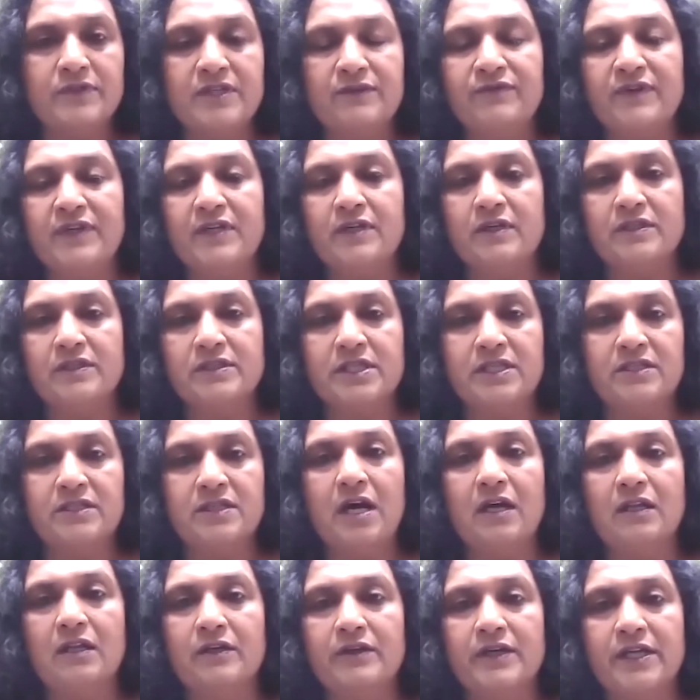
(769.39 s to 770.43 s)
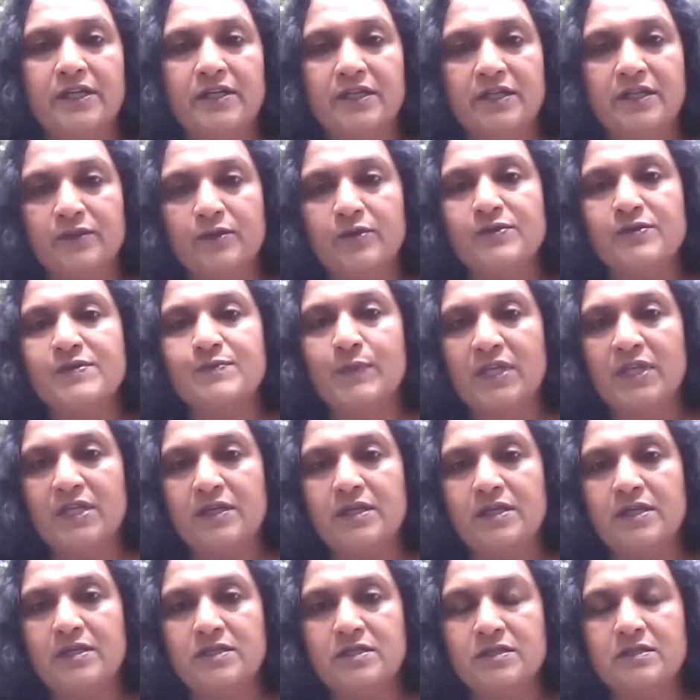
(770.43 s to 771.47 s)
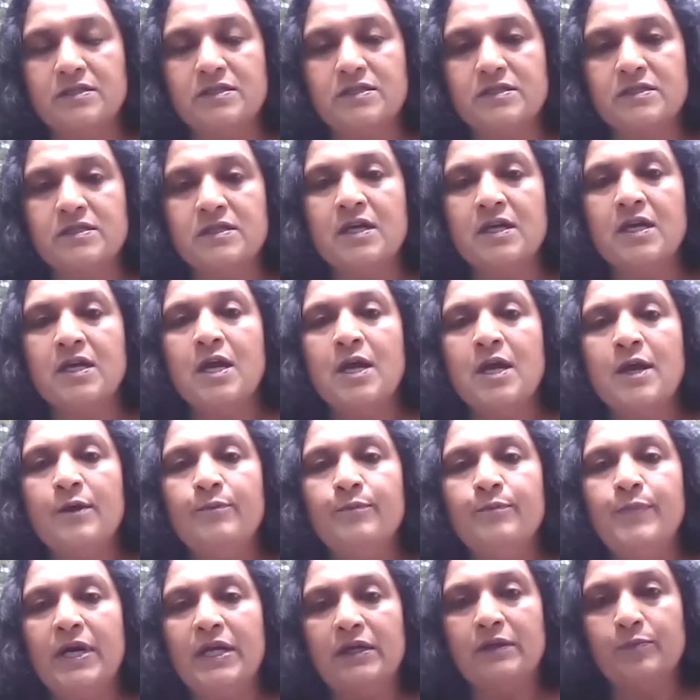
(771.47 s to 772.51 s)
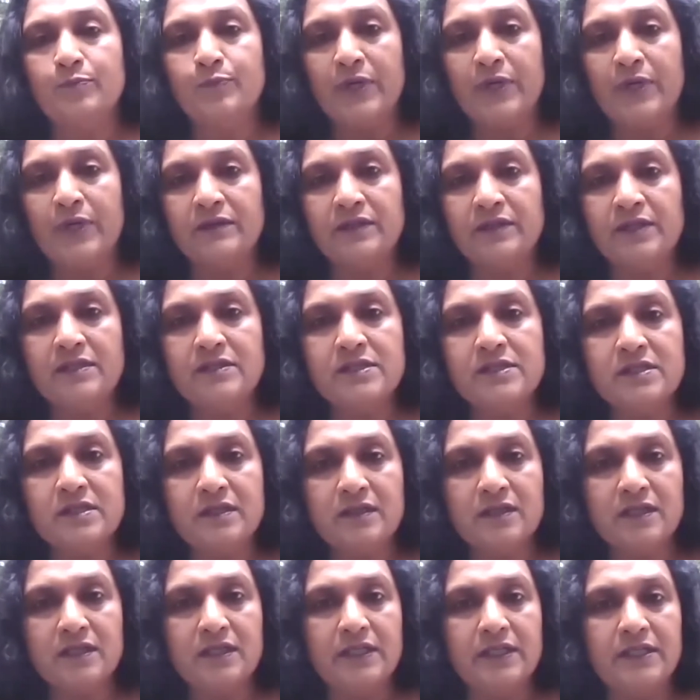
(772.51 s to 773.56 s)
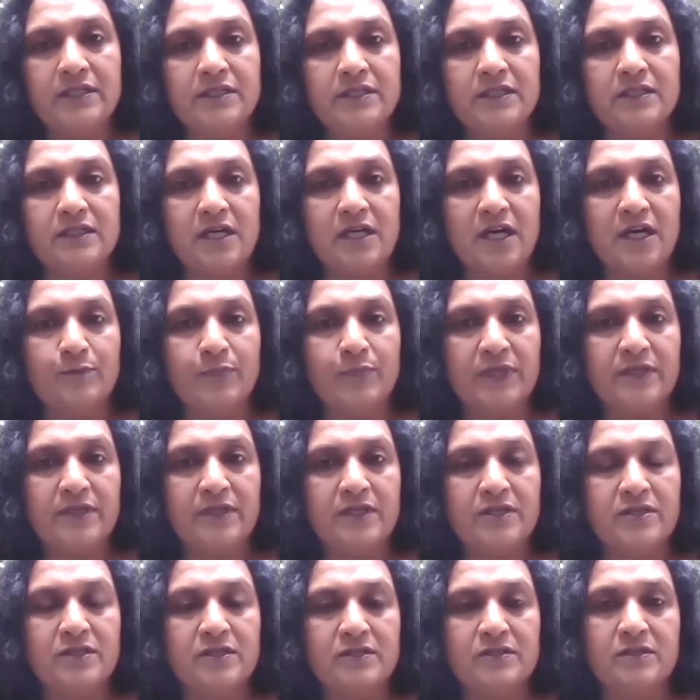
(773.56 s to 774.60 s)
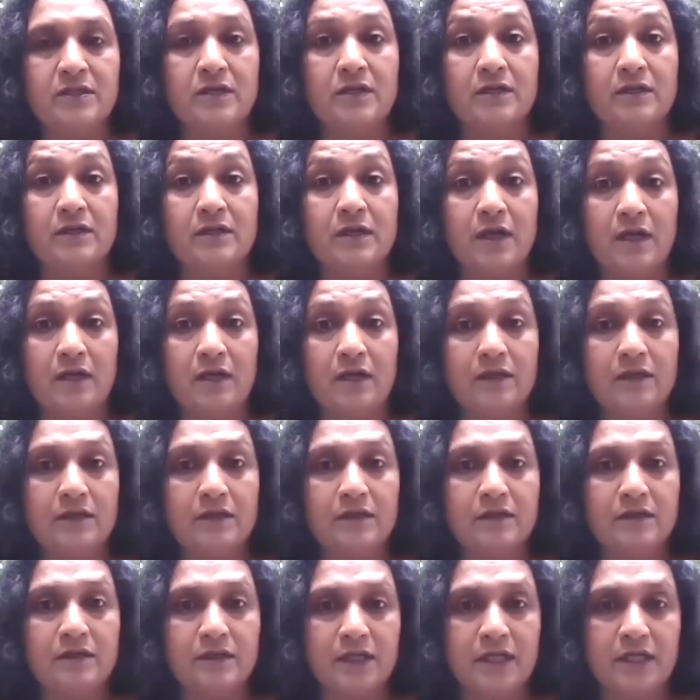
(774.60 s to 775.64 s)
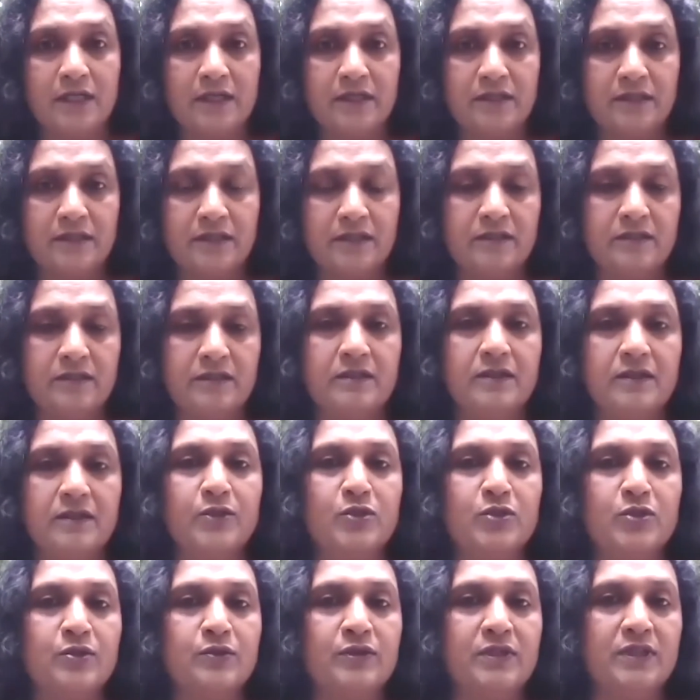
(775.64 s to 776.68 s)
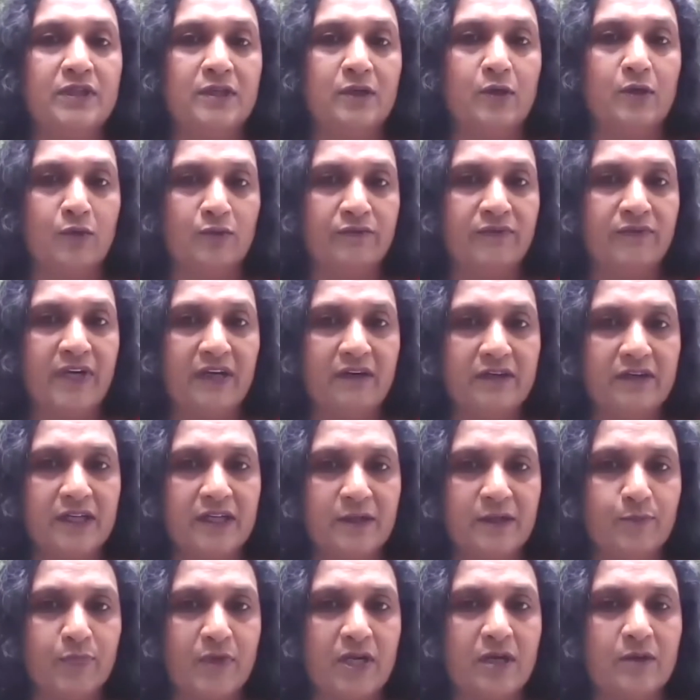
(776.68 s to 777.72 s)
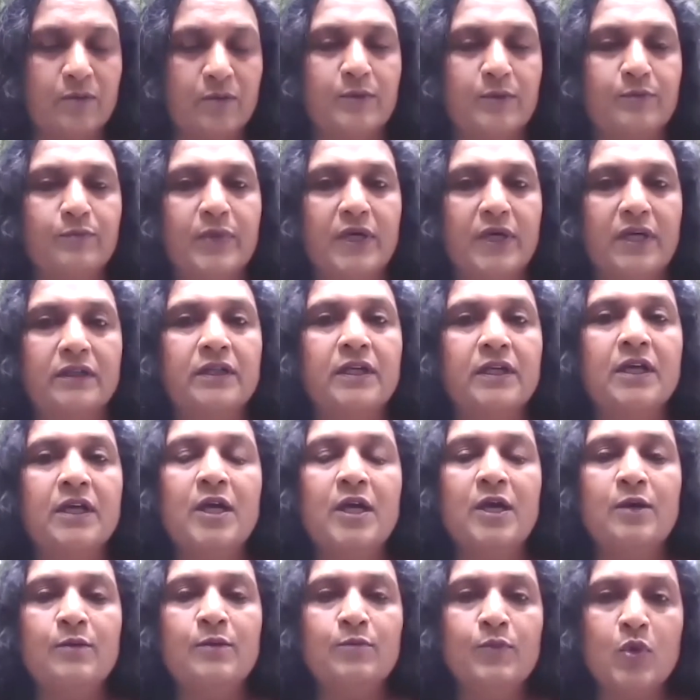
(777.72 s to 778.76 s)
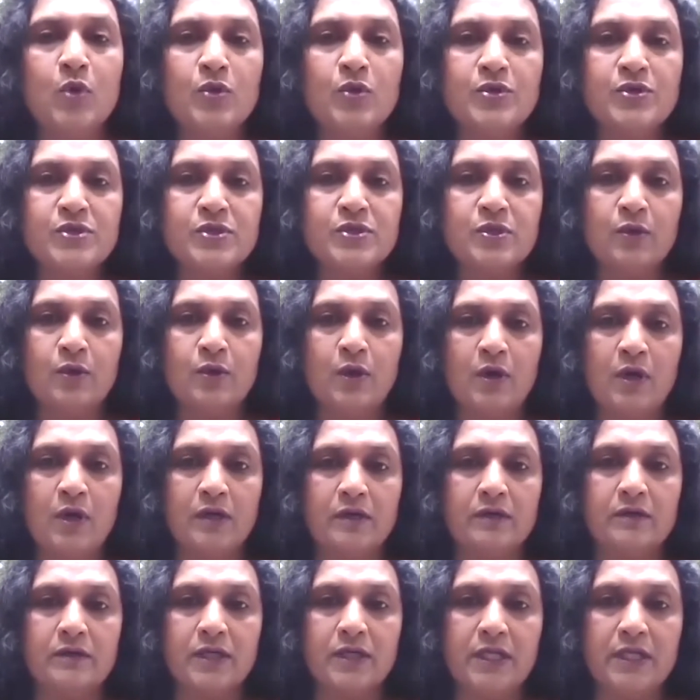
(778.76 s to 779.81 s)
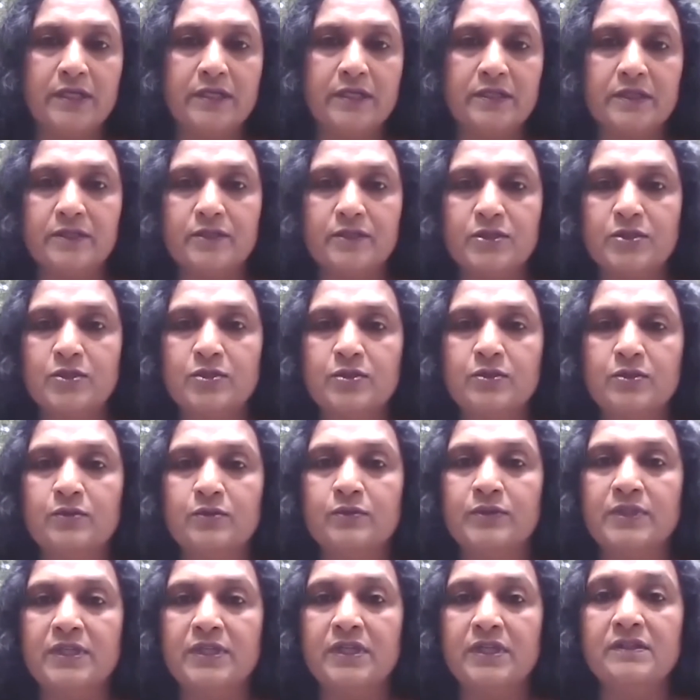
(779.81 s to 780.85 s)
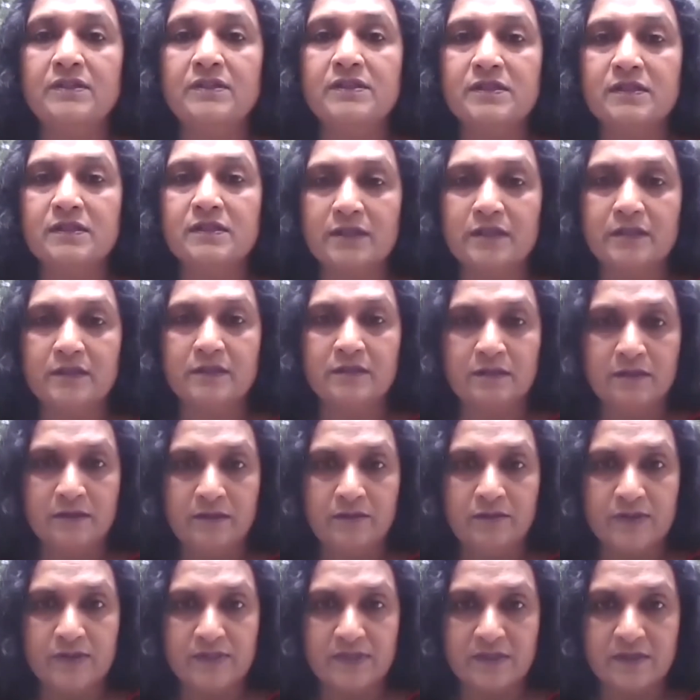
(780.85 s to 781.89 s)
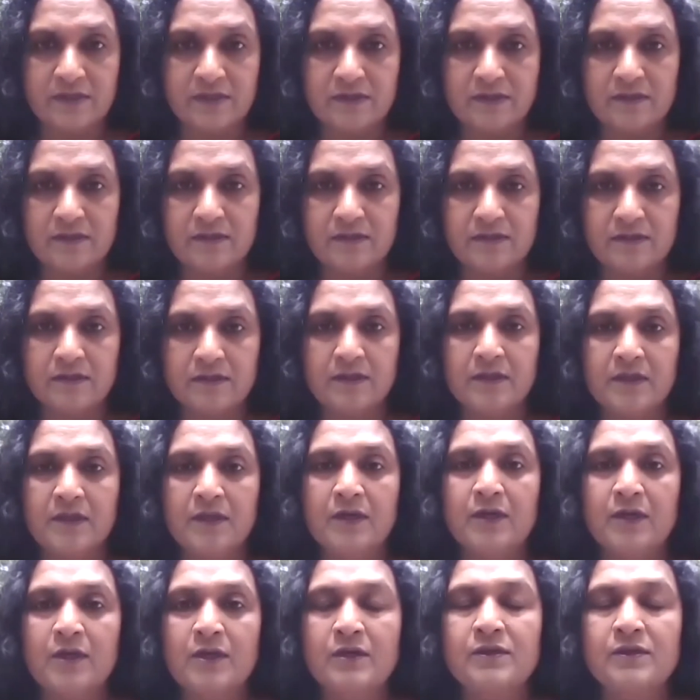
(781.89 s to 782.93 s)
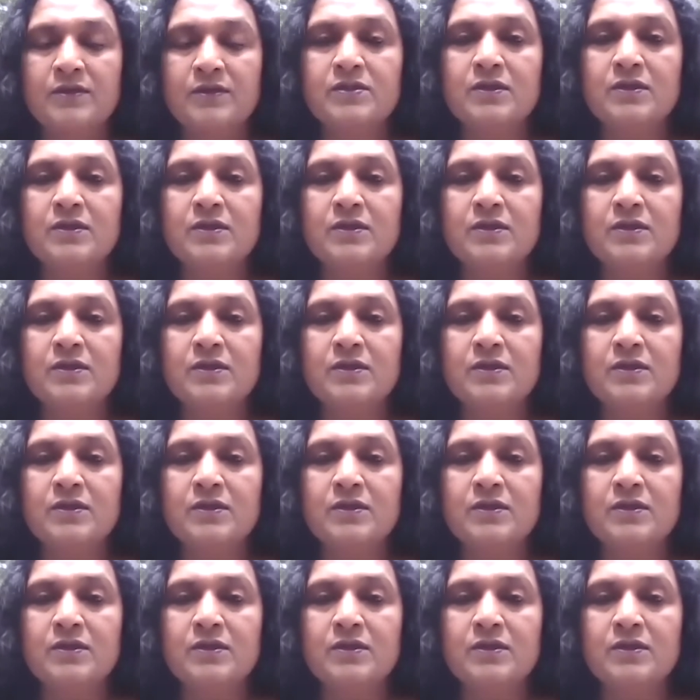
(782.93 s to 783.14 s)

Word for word: difficulty tolerating those medications. Mm-hmm. But pregnancy related complications are not related to the ovarian problem, but more so are related to the insulin resistance. Okay.